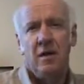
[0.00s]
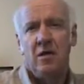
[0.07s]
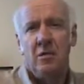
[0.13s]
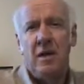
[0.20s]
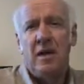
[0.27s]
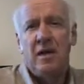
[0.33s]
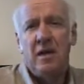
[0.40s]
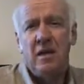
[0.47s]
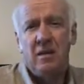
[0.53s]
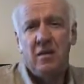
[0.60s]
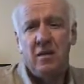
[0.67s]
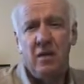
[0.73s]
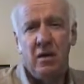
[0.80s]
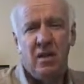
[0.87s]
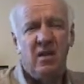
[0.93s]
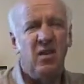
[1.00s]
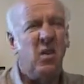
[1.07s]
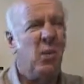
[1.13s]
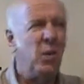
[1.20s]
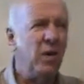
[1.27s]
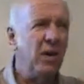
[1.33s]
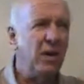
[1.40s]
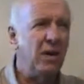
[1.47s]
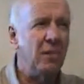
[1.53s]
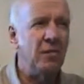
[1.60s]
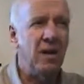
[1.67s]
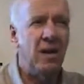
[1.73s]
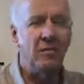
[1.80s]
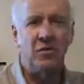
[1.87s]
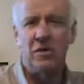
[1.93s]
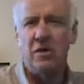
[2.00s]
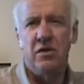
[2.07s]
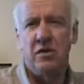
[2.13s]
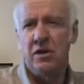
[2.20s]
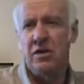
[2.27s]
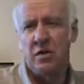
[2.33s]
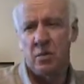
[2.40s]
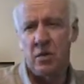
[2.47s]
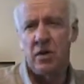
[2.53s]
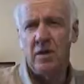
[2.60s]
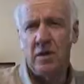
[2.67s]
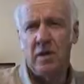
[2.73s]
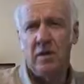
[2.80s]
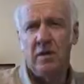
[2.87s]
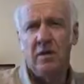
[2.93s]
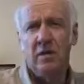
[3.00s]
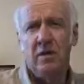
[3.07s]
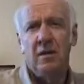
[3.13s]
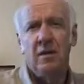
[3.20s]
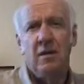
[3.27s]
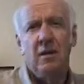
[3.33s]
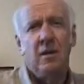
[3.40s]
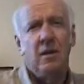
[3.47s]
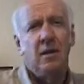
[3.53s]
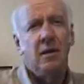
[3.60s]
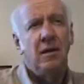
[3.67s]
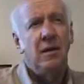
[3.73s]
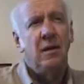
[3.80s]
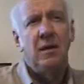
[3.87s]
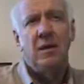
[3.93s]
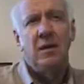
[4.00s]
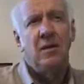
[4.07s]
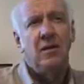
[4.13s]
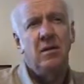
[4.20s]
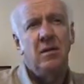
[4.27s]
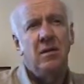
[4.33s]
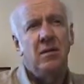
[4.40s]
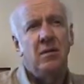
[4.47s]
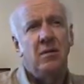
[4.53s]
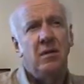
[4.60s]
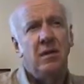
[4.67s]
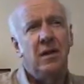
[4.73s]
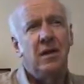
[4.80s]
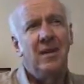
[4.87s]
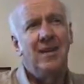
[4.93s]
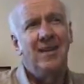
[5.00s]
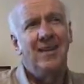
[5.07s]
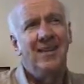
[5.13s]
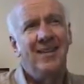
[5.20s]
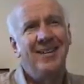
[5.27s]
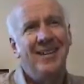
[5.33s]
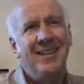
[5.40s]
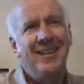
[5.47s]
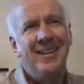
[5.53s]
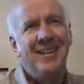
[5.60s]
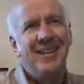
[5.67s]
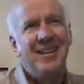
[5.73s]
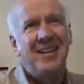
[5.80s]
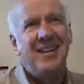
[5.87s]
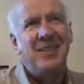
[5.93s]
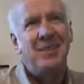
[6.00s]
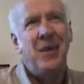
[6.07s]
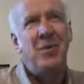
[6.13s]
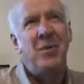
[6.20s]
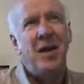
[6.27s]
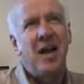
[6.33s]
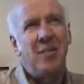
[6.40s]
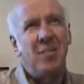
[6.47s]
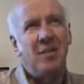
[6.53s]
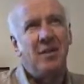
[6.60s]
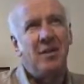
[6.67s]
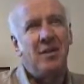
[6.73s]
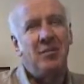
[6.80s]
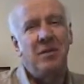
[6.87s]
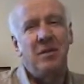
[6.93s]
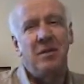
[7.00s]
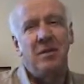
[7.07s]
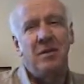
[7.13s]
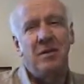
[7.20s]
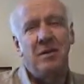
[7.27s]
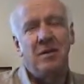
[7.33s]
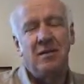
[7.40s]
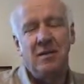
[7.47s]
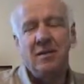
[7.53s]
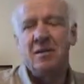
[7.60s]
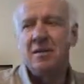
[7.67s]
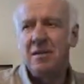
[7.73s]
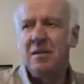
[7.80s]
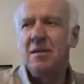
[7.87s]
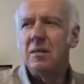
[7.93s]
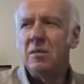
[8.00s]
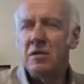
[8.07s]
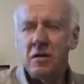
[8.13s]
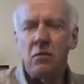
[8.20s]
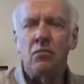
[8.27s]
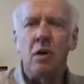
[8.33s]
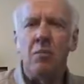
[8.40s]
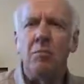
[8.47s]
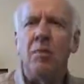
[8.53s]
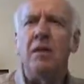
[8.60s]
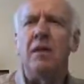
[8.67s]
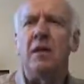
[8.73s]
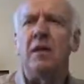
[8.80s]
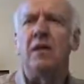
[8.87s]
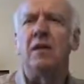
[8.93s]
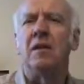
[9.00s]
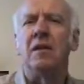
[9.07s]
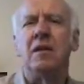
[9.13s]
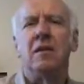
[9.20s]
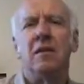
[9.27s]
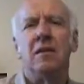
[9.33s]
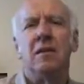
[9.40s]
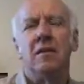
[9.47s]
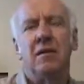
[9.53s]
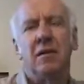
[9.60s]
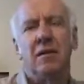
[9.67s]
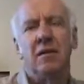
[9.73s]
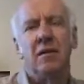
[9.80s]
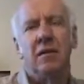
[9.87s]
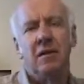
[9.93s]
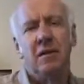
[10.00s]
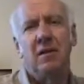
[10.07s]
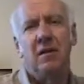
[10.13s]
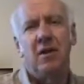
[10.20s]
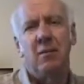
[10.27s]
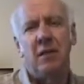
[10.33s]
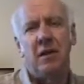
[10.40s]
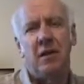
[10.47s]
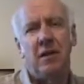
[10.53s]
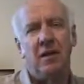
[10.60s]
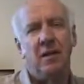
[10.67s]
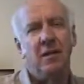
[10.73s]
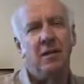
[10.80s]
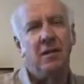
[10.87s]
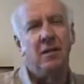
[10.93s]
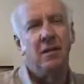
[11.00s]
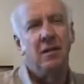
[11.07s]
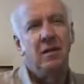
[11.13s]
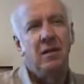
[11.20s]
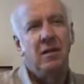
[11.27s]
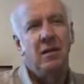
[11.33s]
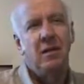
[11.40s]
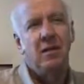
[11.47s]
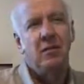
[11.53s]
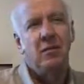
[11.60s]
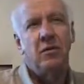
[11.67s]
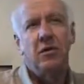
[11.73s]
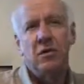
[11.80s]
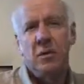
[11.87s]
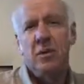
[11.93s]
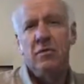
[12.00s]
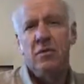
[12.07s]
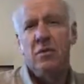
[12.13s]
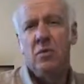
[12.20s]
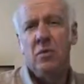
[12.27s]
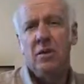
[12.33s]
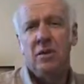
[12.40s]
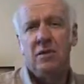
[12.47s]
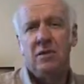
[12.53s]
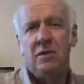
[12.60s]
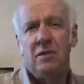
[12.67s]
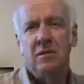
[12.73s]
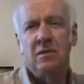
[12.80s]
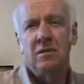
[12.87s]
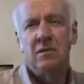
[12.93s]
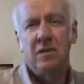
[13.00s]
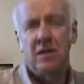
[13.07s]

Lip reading: Make it 8:30 and don't worry, I'm sure you'll get your work done. No, that's not what happened. There was a rumbling in the company for quite a few weeks.